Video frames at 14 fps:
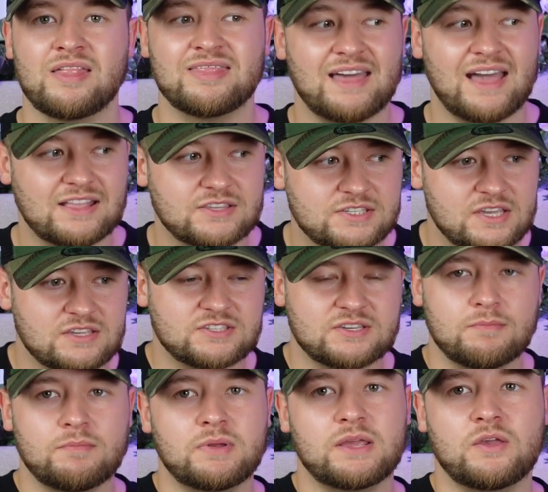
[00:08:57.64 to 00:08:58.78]
That's
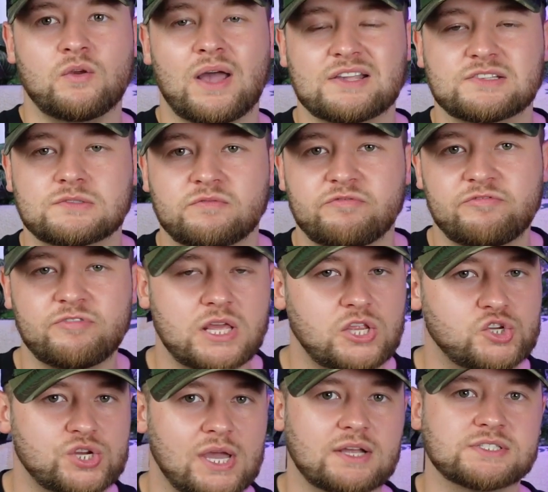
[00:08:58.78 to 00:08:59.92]
somebody who hasn't fully
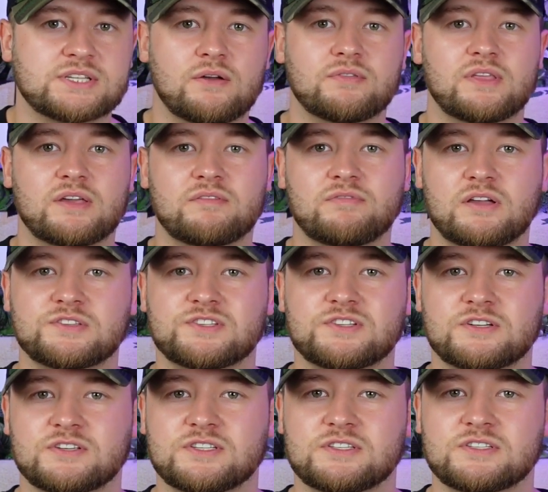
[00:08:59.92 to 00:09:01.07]
checked out their
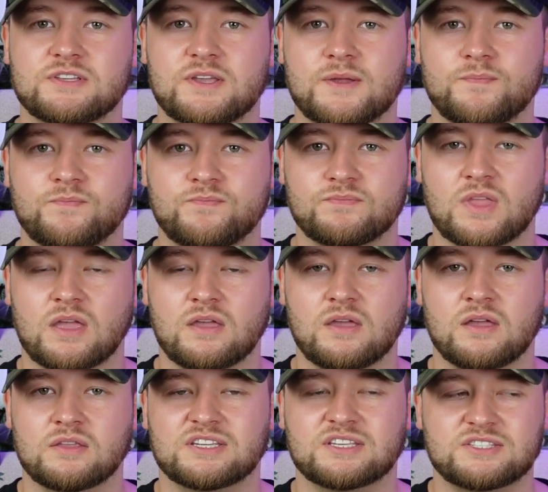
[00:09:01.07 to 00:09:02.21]
vasanas, isn't it?
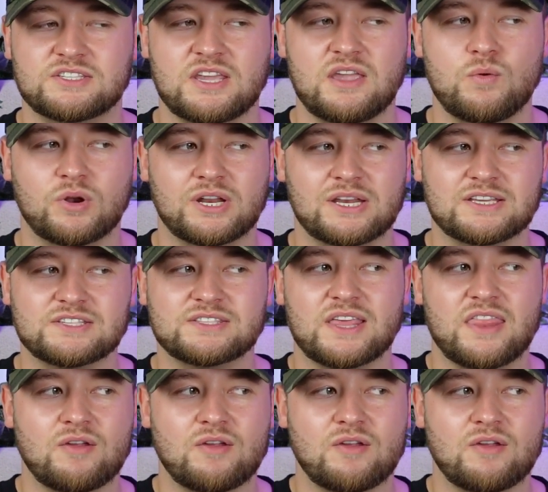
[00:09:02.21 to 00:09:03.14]
To see what it is that